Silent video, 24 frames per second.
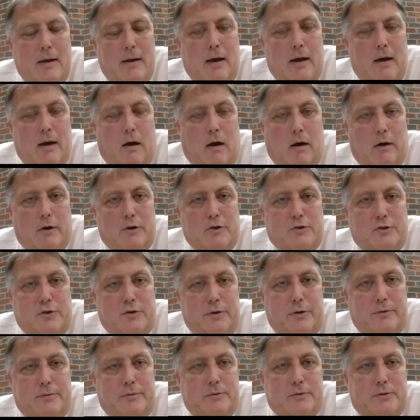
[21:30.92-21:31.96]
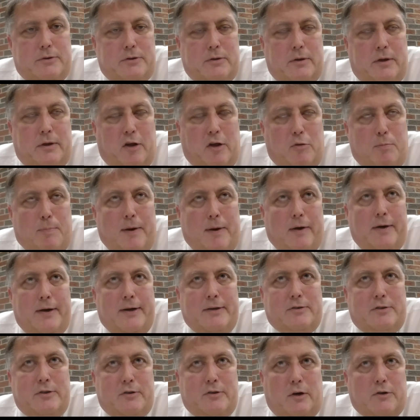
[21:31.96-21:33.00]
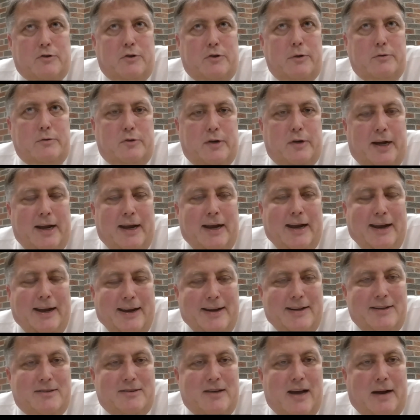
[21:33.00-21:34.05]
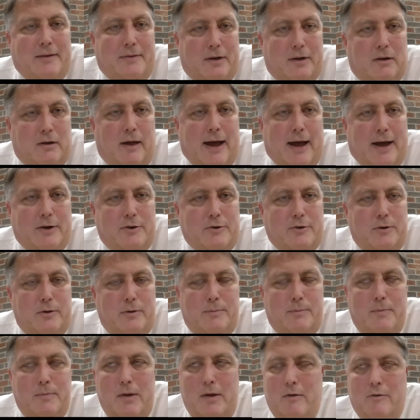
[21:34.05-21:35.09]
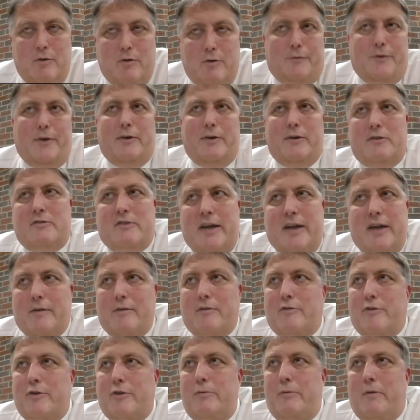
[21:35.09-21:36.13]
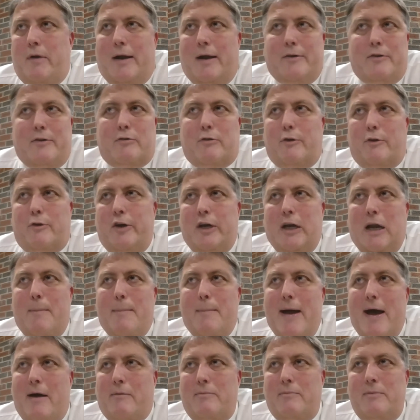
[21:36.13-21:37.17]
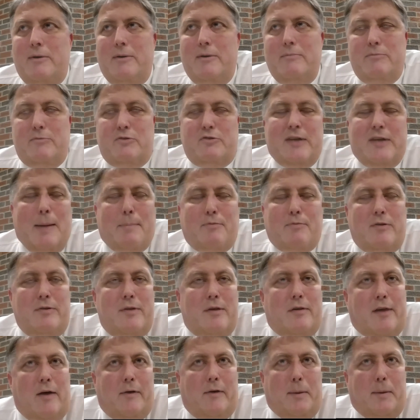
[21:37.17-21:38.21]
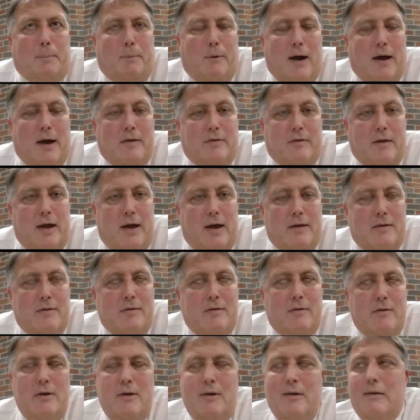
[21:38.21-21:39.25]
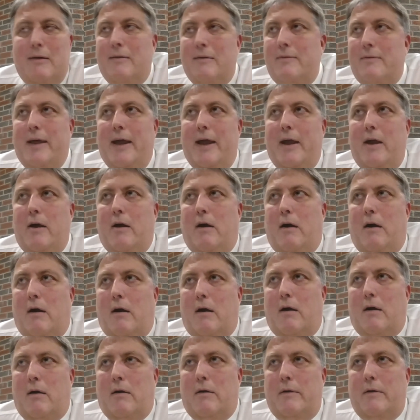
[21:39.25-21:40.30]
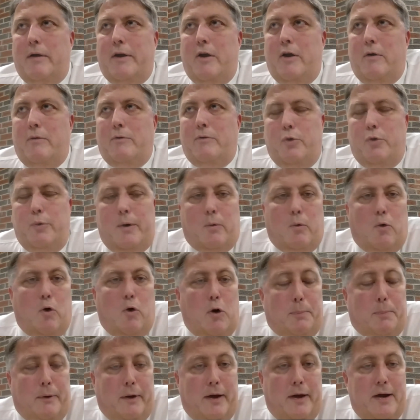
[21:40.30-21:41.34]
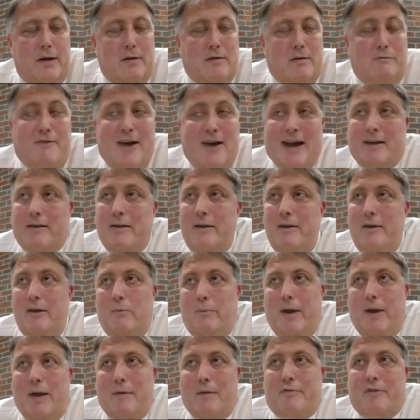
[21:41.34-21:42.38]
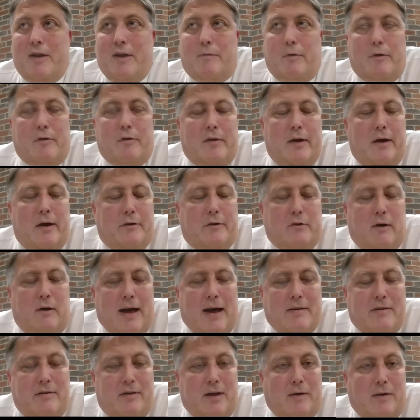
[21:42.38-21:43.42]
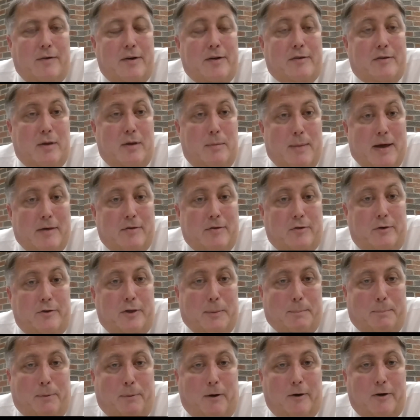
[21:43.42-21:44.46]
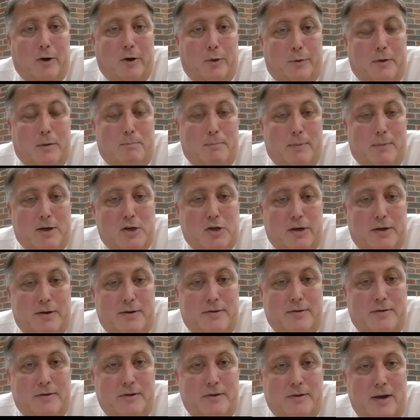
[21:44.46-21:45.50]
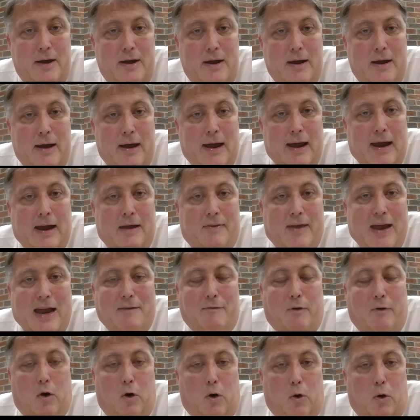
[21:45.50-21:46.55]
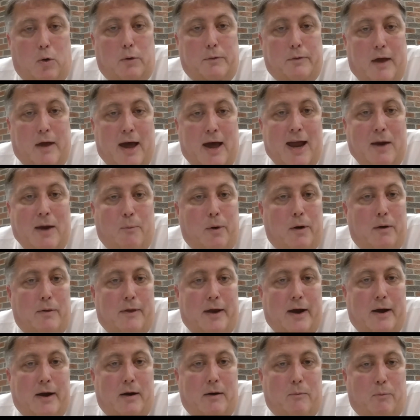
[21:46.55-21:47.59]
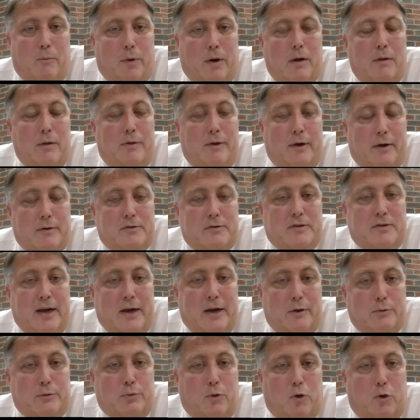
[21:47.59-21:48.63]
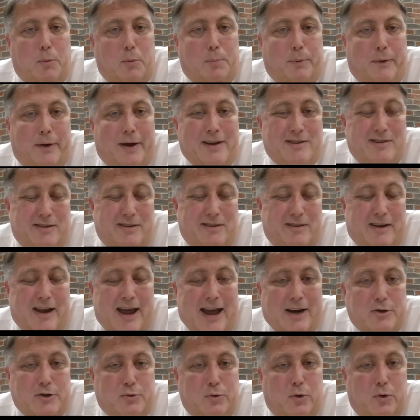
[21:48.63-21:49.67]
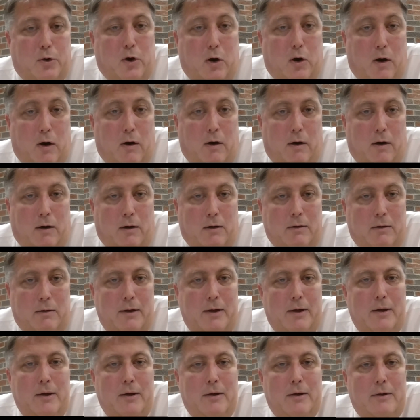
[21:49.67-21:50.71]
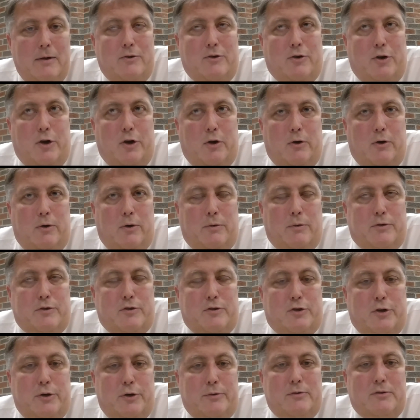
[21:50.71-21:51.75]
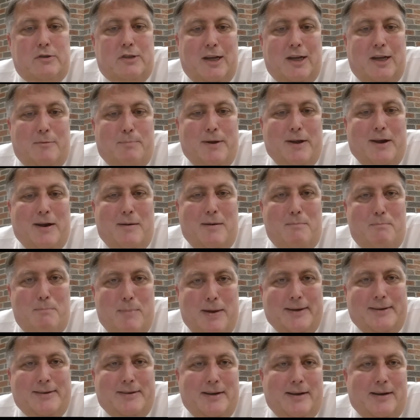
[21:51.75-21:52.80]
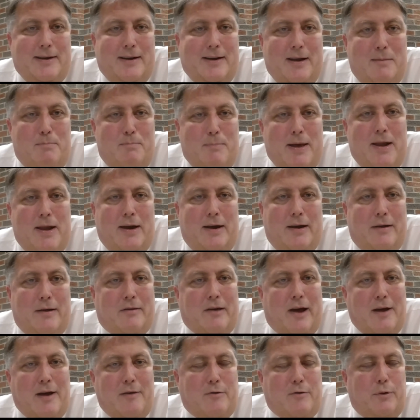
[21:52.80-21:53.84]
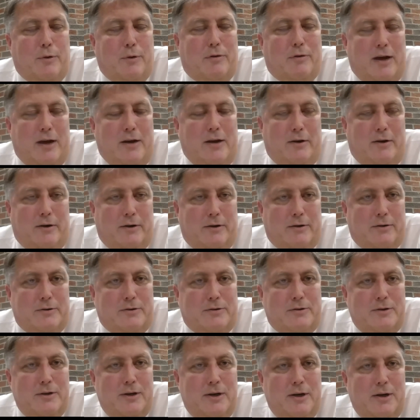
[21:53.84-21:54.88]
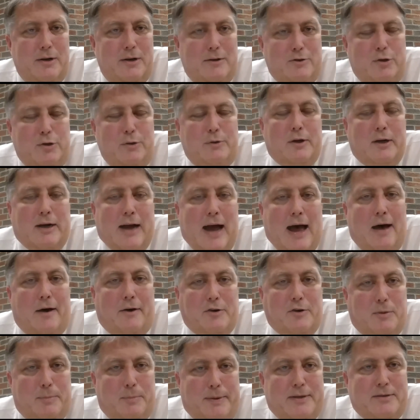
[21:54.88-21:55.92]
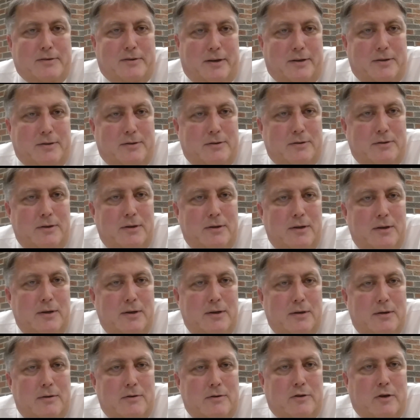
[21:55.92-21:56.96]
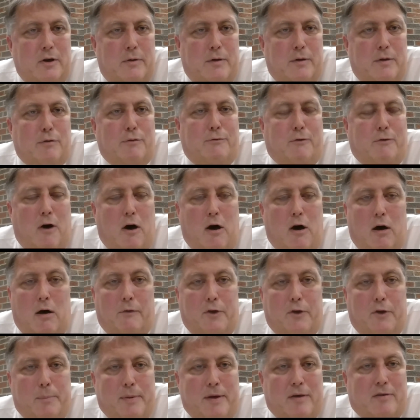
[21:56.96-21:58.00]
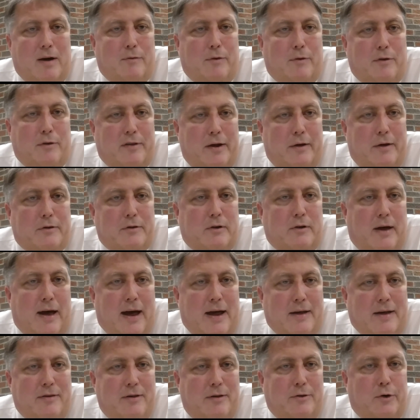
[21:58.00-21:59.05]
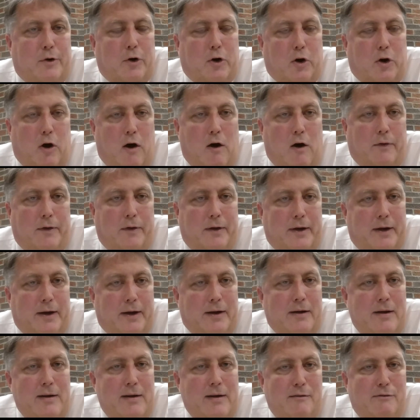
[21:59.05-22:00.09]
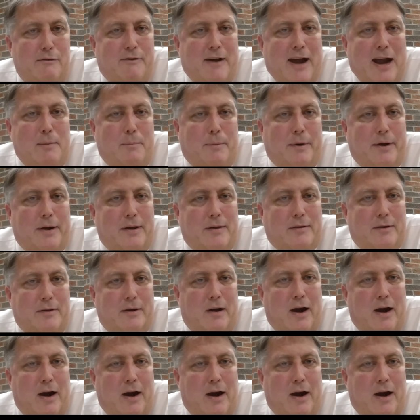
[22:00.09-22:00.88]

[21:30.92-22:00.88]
our students, the experiences our students are getting inside the classroom. So if they're a sales student, they're not just learning about steps in the selling process. They are, doing role plays. In fact, we have several sales classes every semester that partner with admissions, and they have a whole night where one of their sales role plays is an actual call to students that have been admitted as high school seniors to the College of Business. So this fall, there'll be several sales classes that are calling families